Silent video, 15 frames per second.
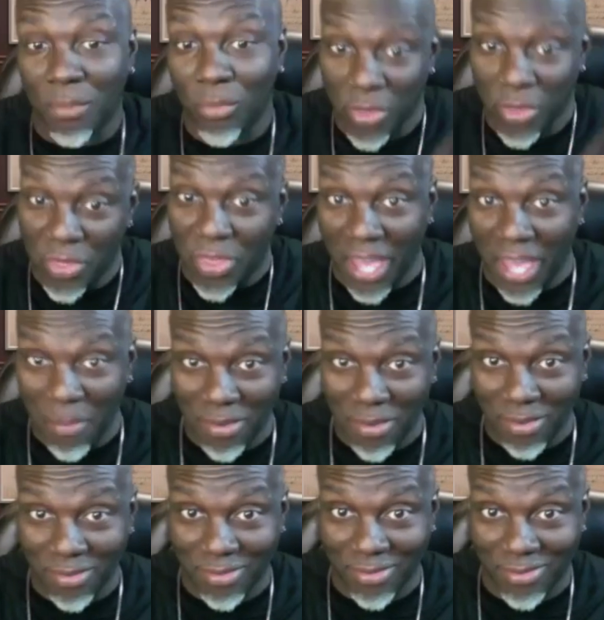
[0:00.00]
with them?
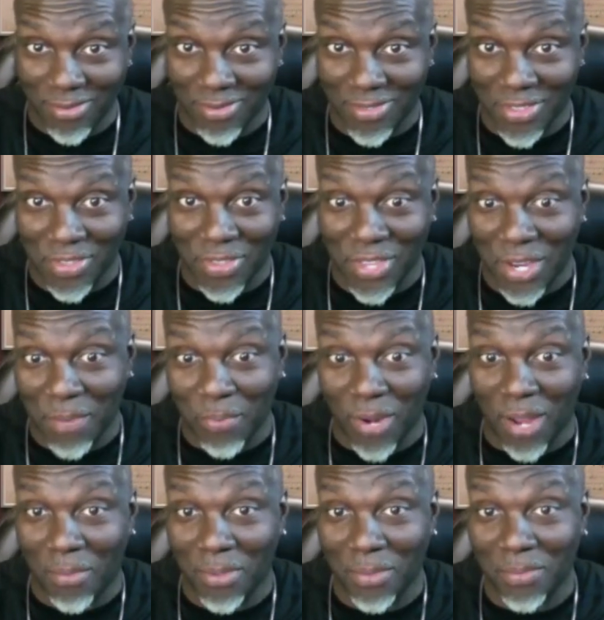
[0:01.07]
Yes. Their
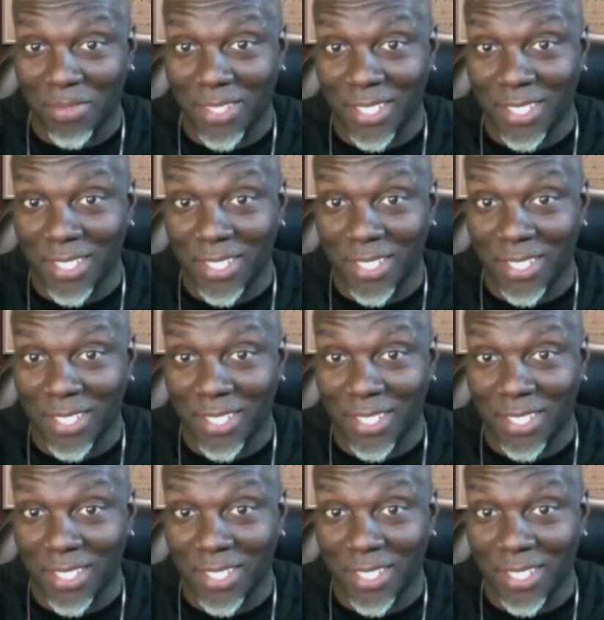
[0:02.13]
problem?